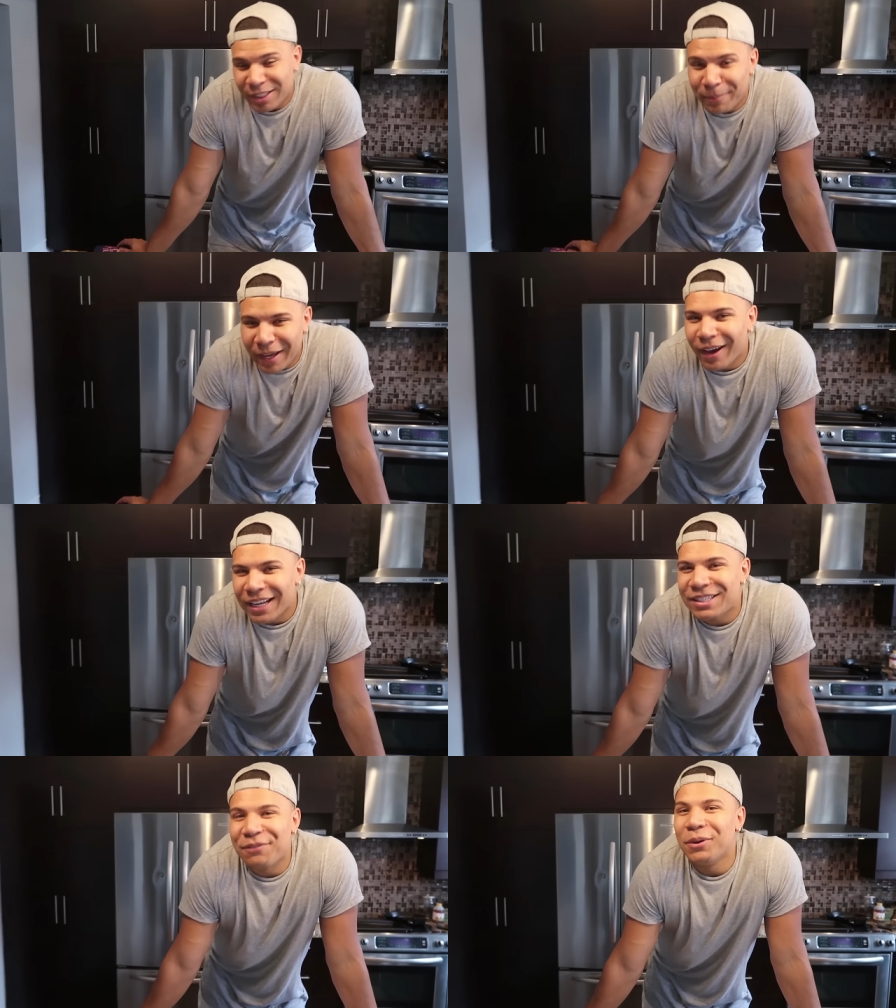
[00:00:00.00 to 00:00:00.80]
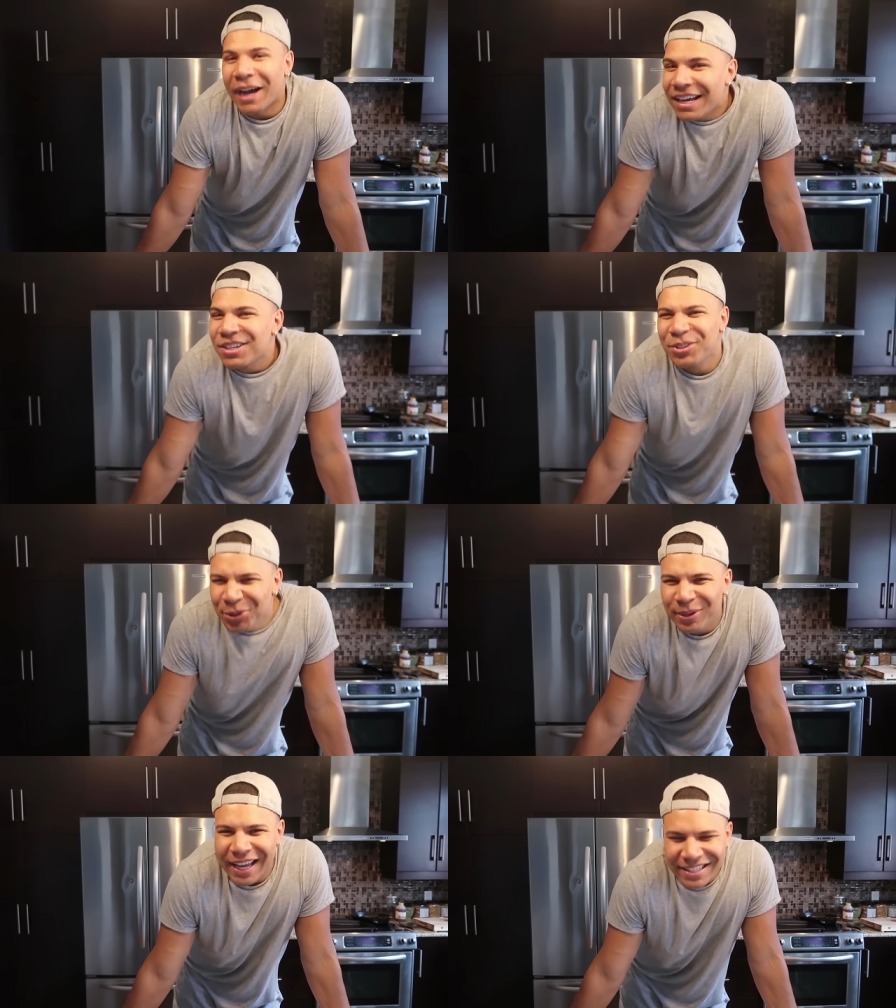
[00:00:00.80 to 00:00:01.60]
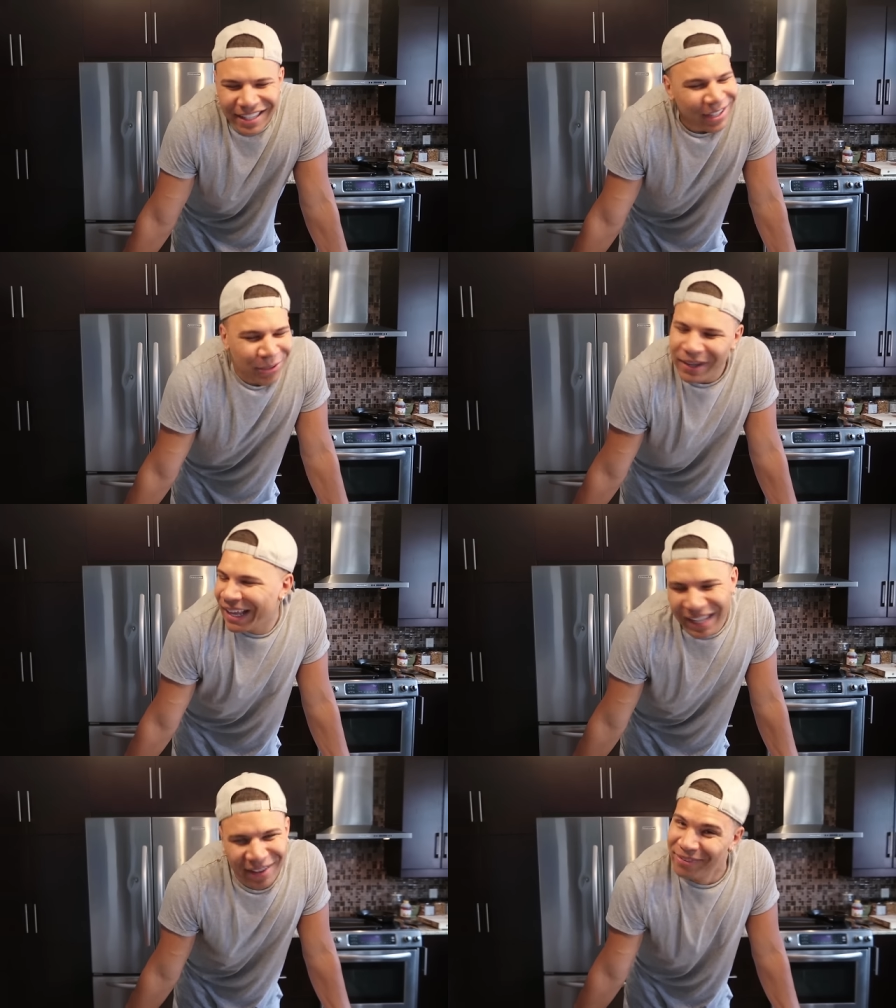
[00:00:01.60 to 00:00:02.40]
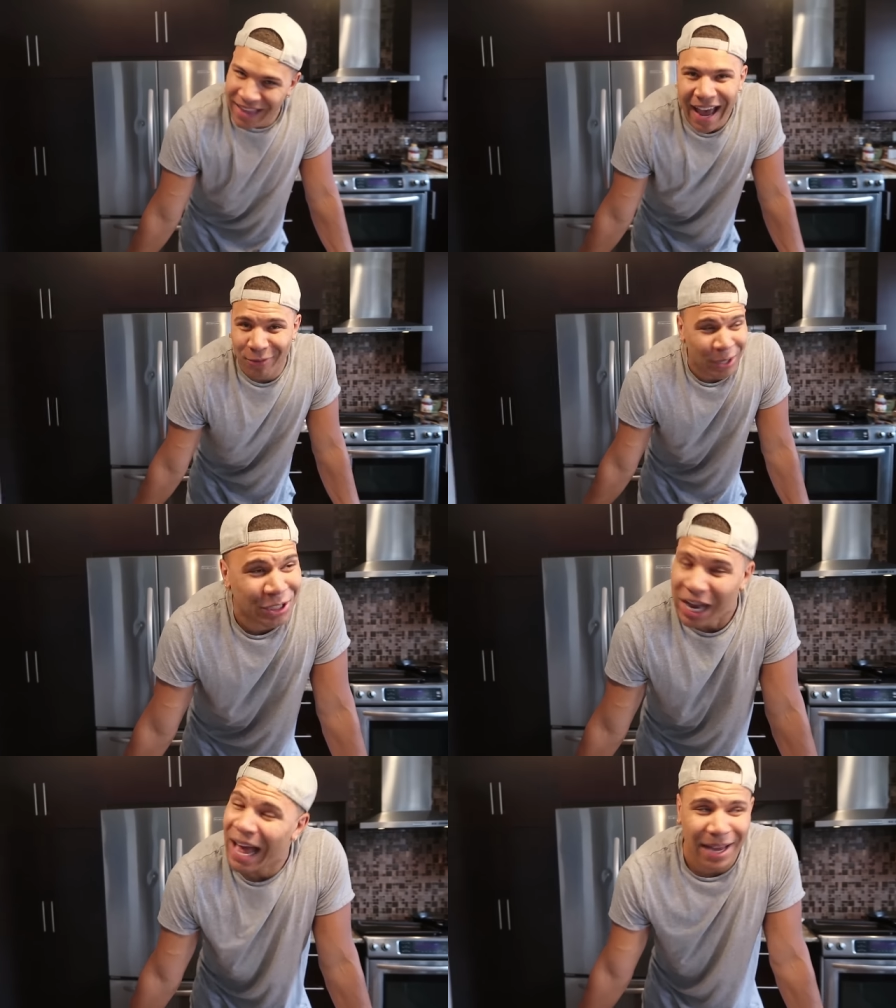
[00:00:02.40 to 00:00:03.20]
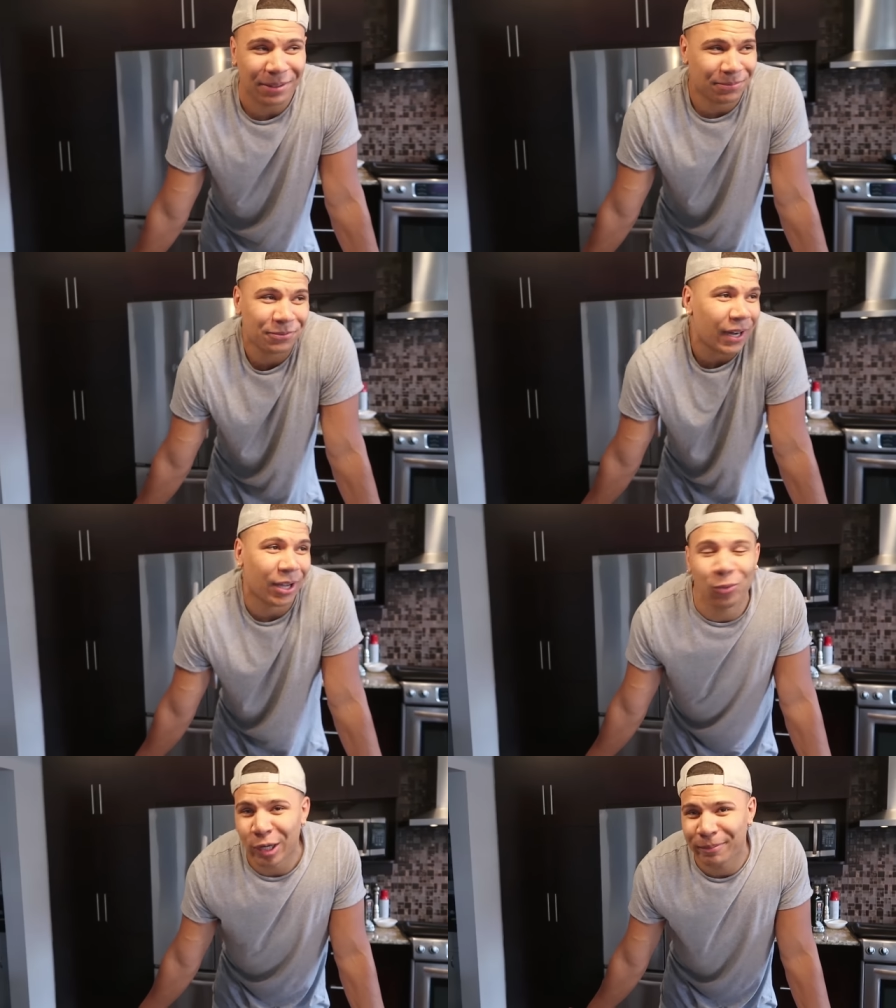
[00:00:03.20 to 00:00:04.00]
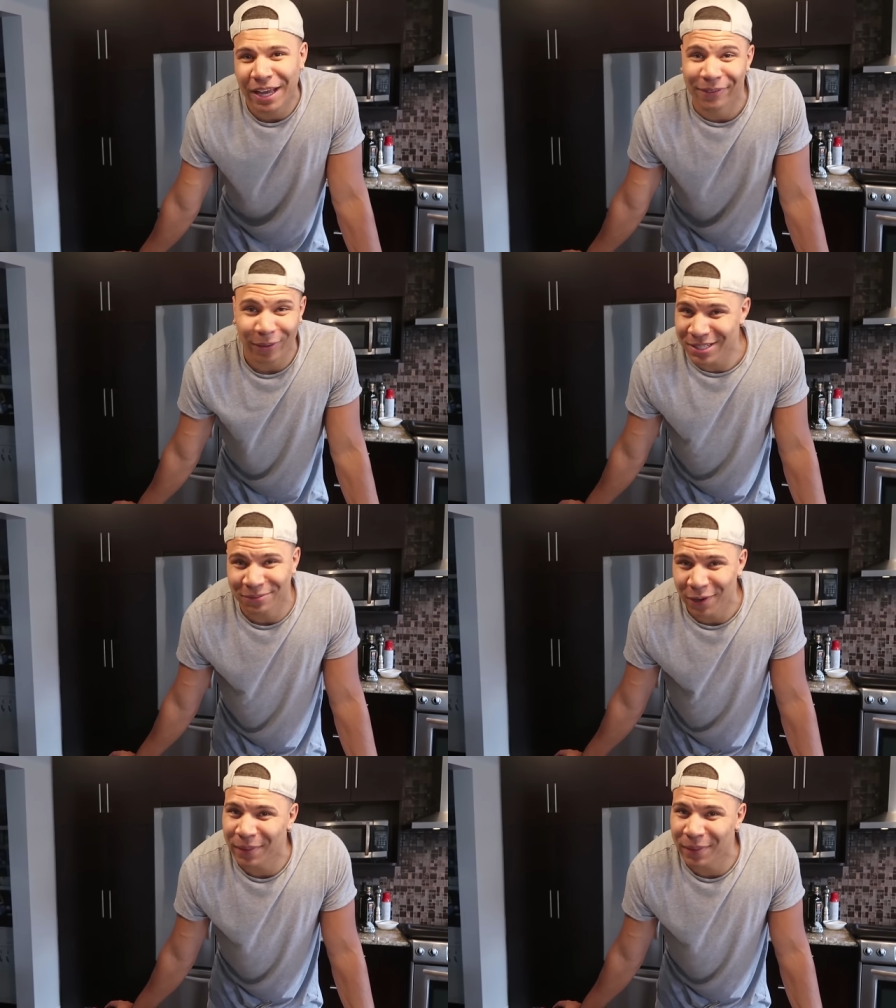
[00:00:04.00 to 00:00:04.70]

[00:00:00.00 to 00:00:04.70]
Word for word: But to be honest, if you guys are too lazy to do any of that, which I fucking would be if I wasn't